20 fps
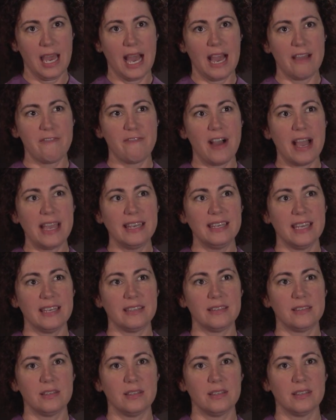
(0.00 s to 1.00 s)
I find
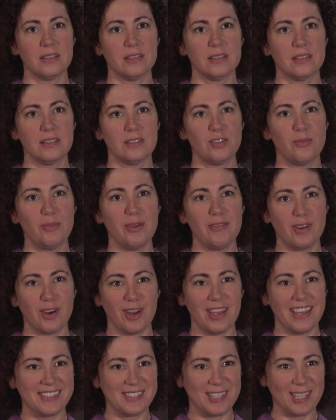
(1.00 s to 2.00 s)
it to be
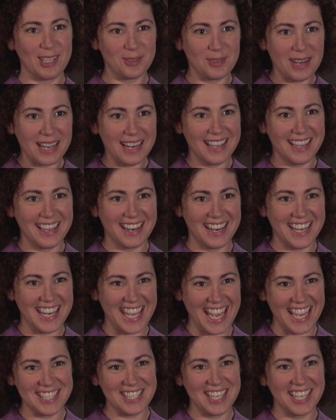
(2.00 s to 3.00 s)
very exhilarating and
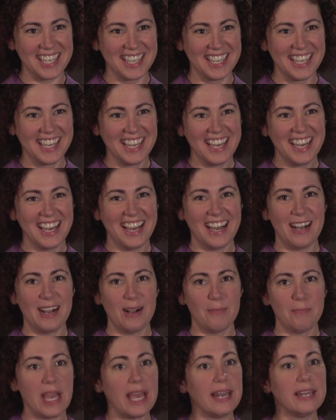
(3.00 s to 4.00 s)
engaging,
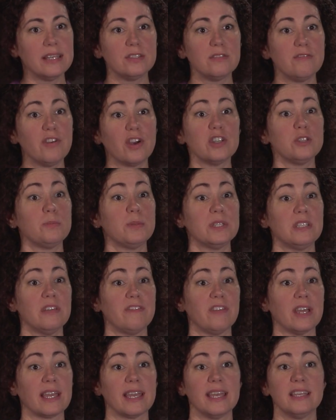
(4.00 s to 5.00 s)
and it's very
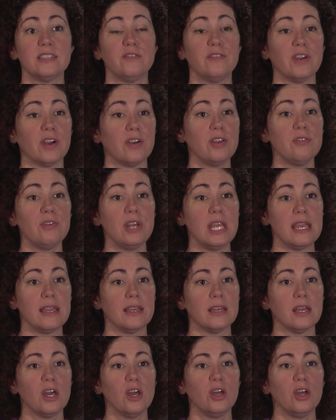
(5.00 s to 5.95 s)
specific, it's very unique.